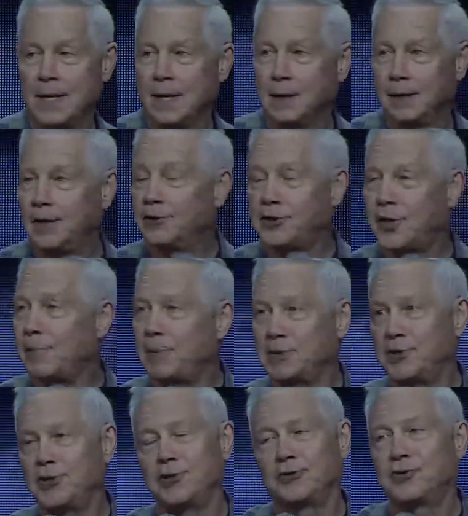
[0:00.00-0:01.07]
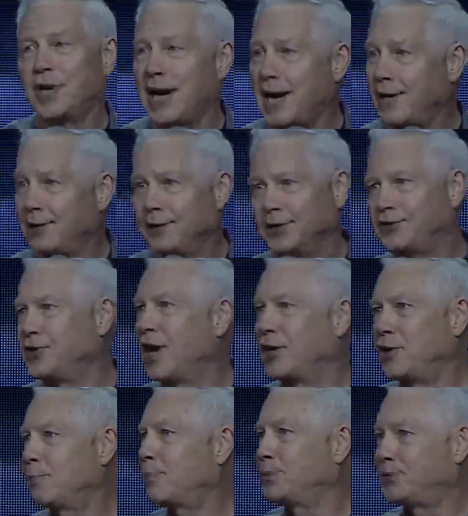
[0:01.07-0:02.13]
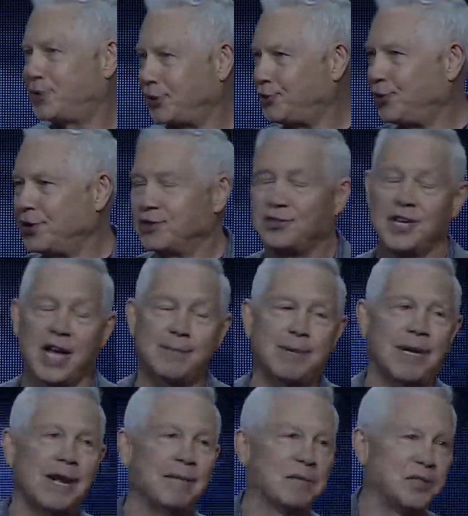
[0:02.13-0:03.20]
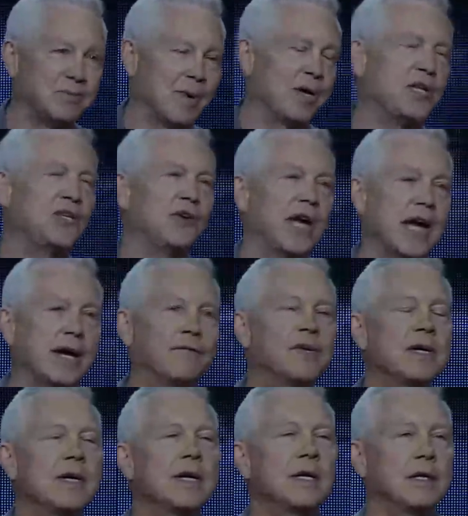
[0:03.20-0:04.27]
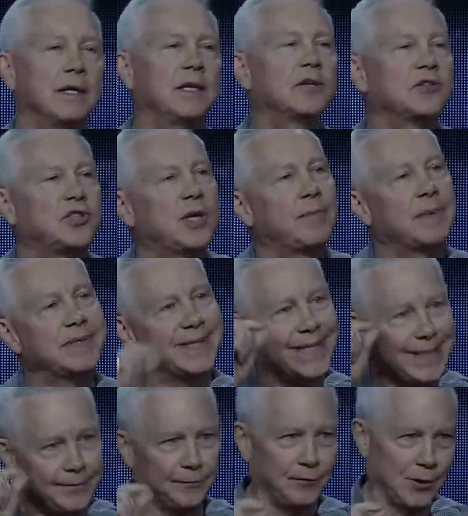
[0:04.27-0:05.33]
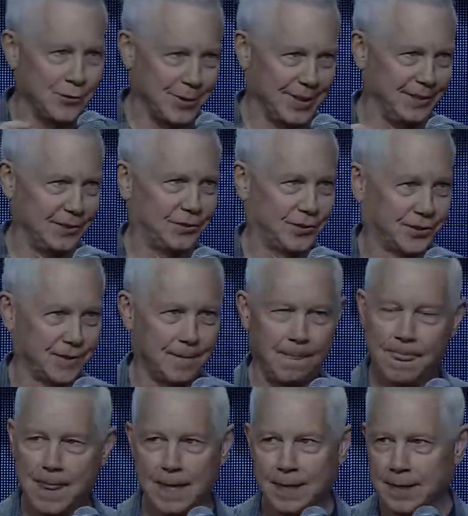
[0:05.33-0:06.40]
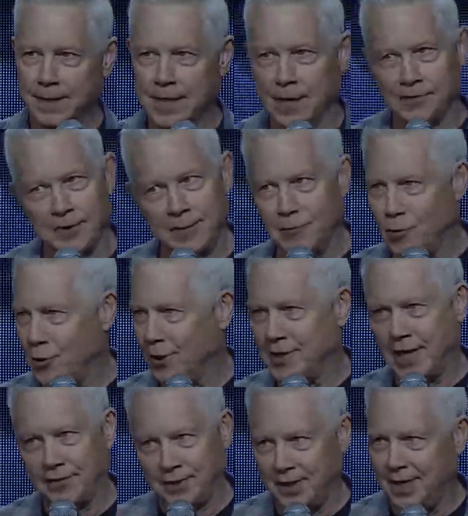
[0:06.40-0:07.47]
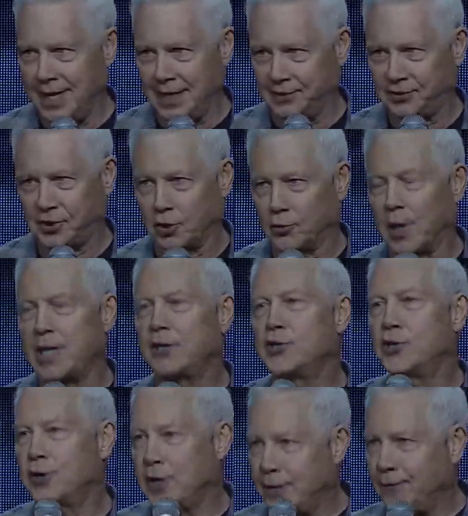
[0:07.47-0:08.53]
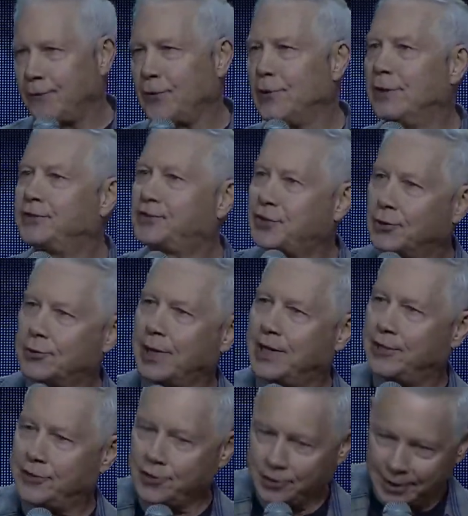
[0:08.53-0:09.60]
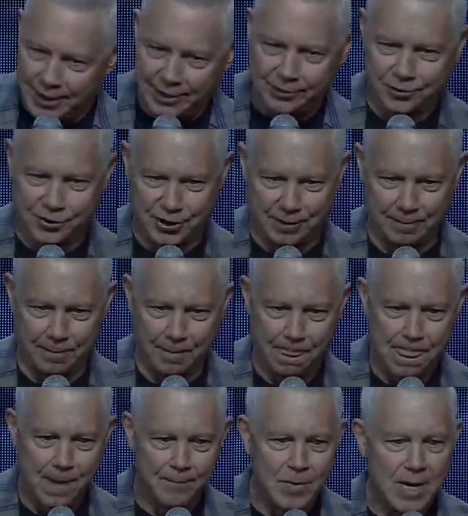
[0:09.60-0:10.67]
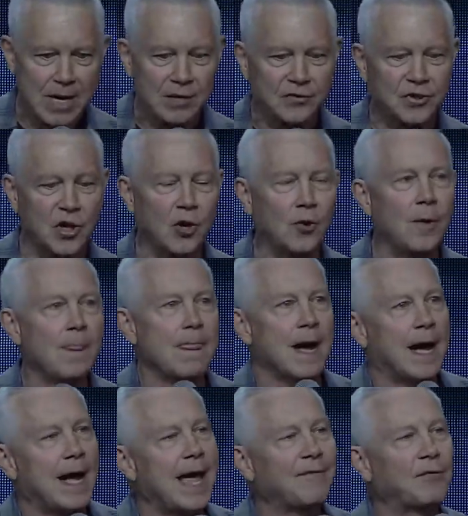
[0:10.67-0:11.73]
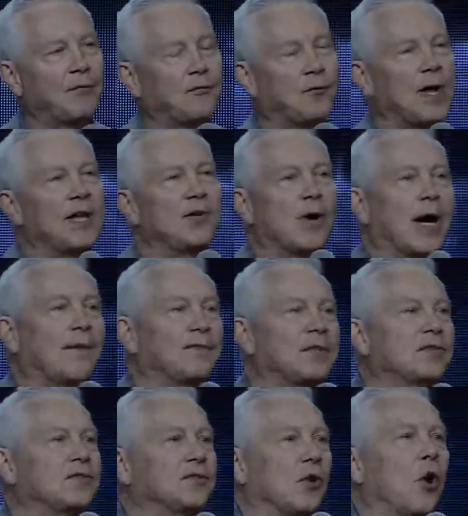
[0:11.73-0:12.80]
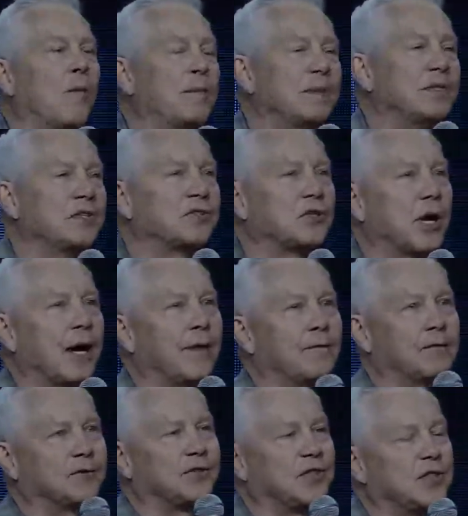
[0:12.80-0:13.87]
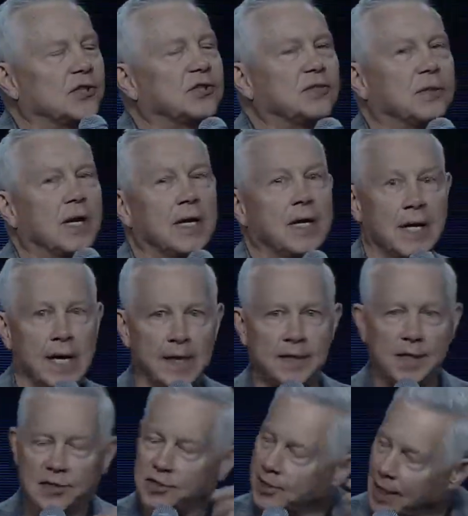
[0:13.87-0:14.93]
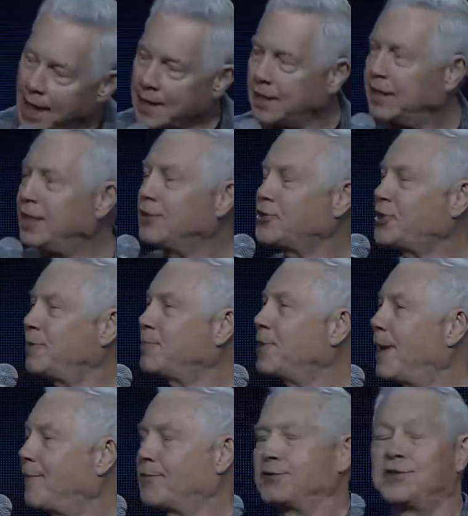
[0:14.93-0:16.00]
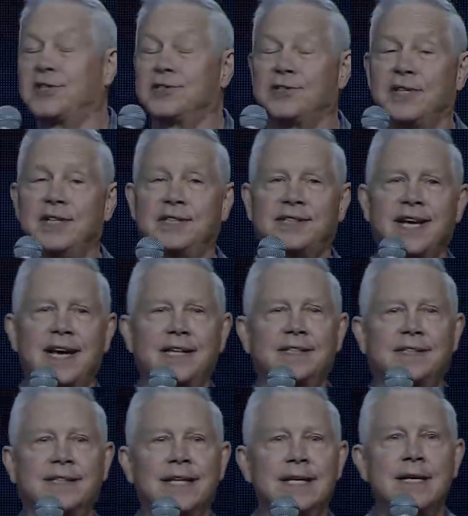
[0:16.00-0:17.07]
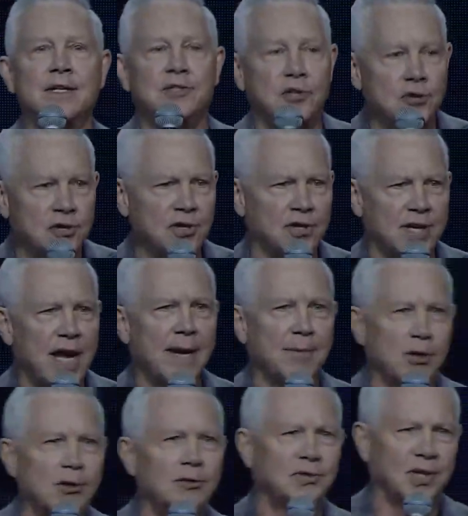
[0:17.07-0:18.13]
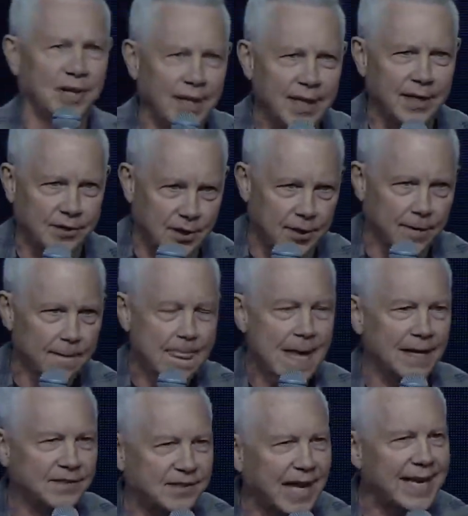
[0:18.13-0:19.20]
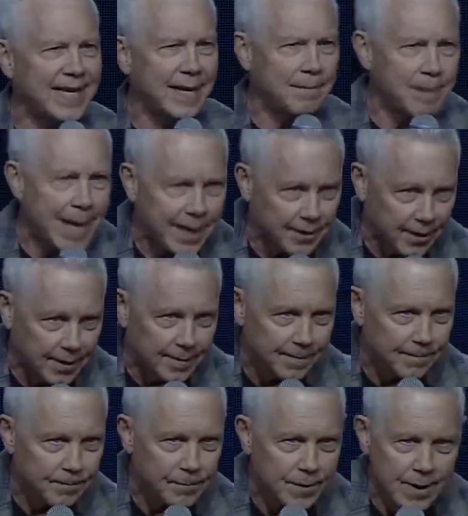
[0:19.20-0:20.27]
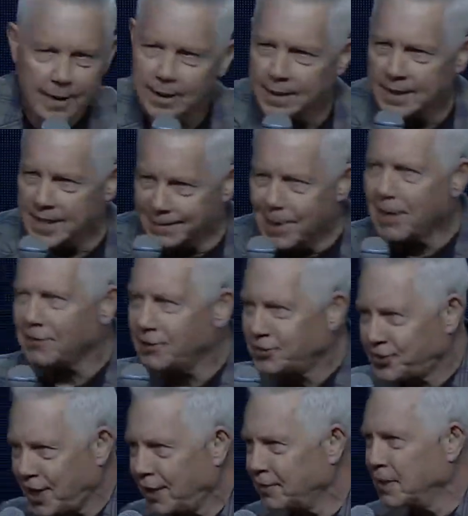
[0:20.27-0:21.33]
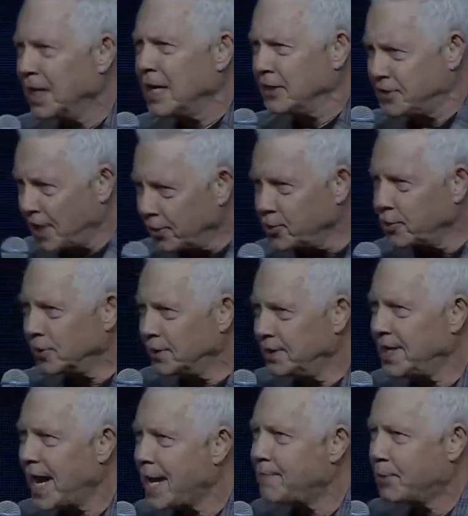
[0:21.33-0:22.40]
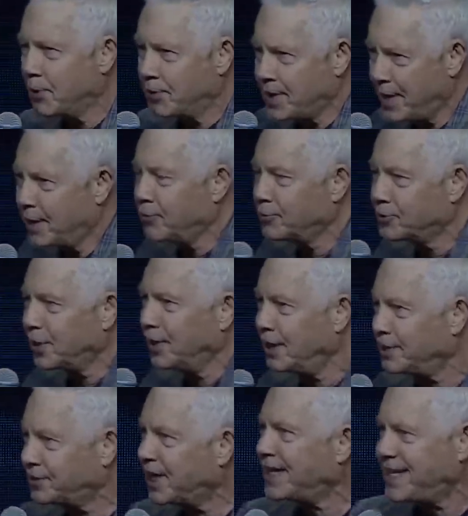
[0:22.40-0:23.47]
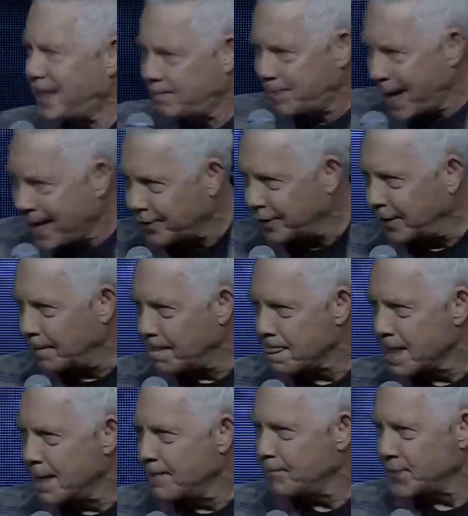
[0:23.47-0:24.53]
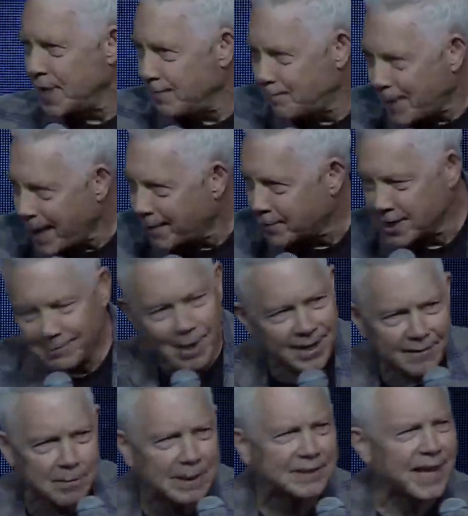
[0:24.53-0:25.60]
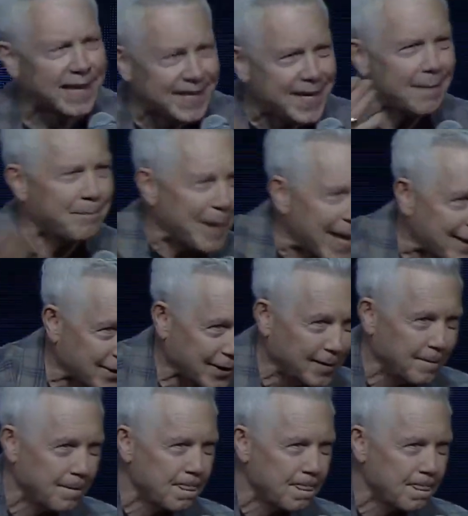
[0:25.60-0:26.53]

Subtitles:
Leadership isn't your title. It's not your position. It's not about how much money you have. Leadership is influence. Nothing more, nothing less. The greater your influence, the greater your leadership. So I have a friend who often opens his conferences, does a lot of leadership conferences, and he says, turn to your neighbor who's a leader and say, get better. Come on, just tell your neighbor there who's a leader, say, get better. Get better. Come on, everybody say, get better.